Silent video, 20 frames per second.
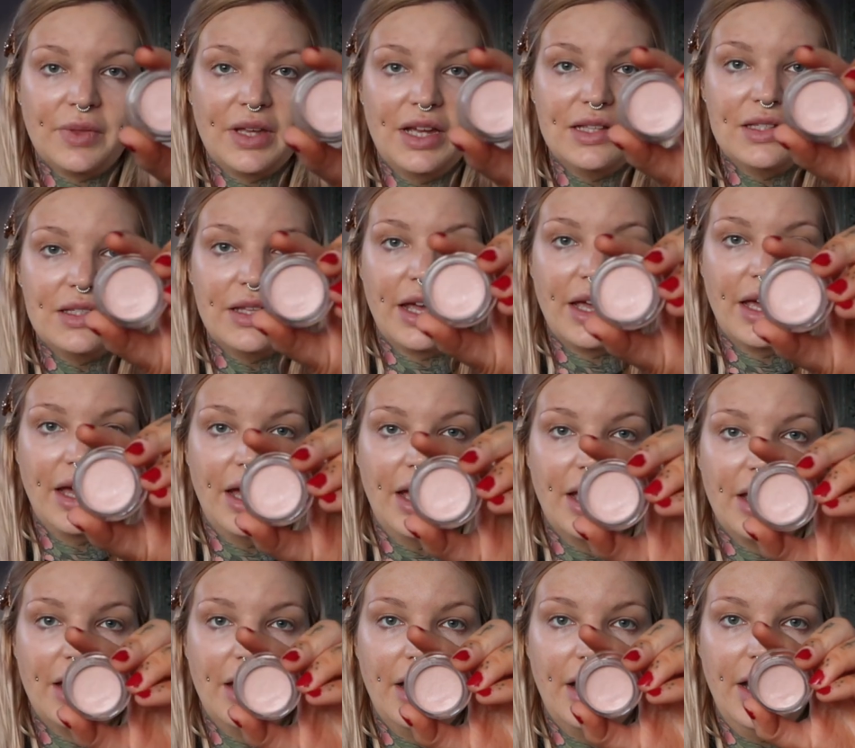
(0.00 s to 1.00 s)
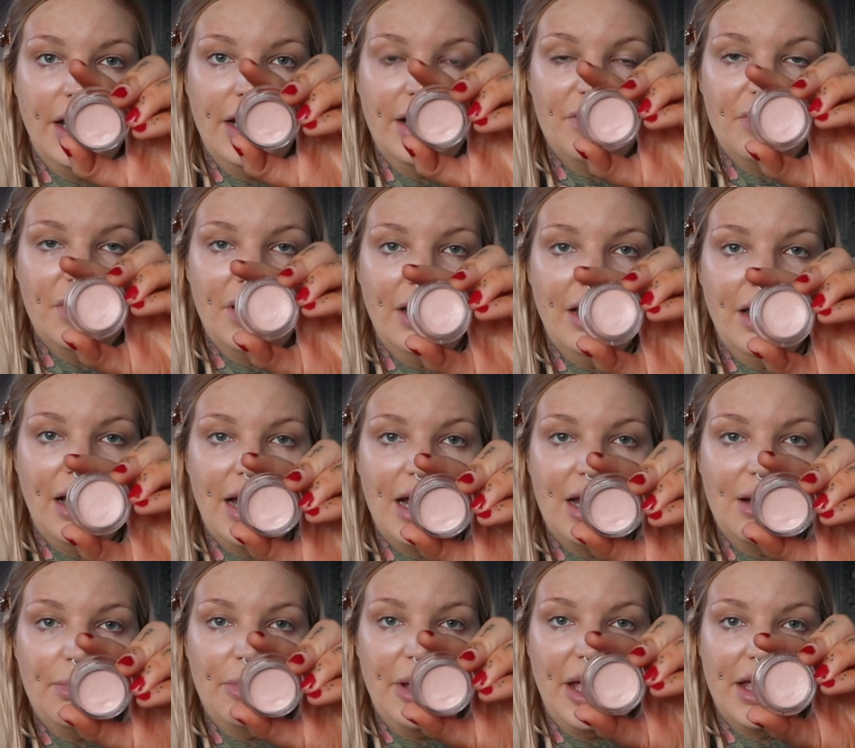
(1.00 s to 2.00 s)
It's like a kind of a
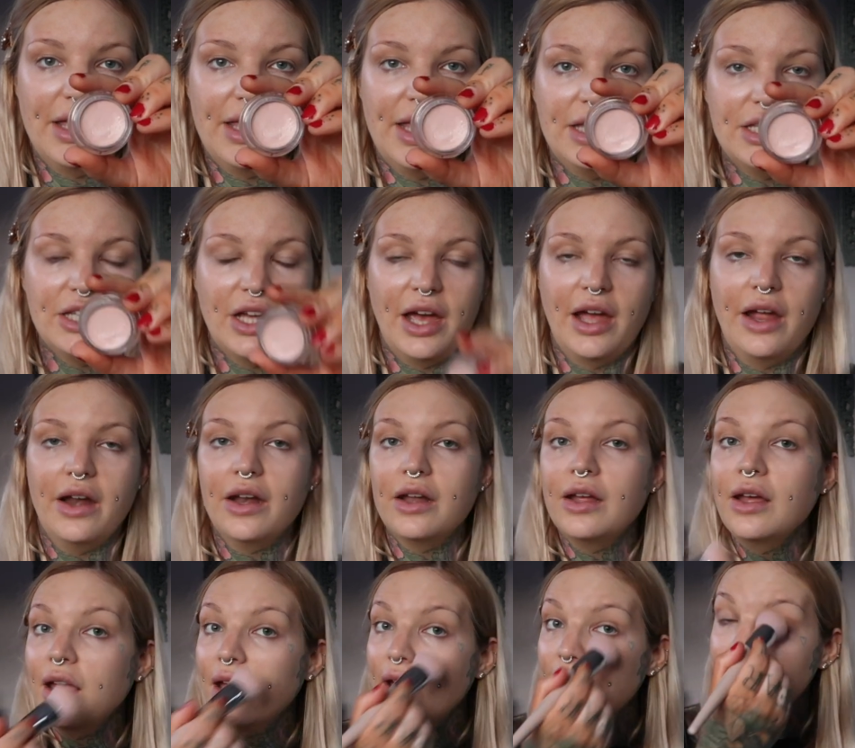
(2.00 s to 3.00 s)
light pinky tone.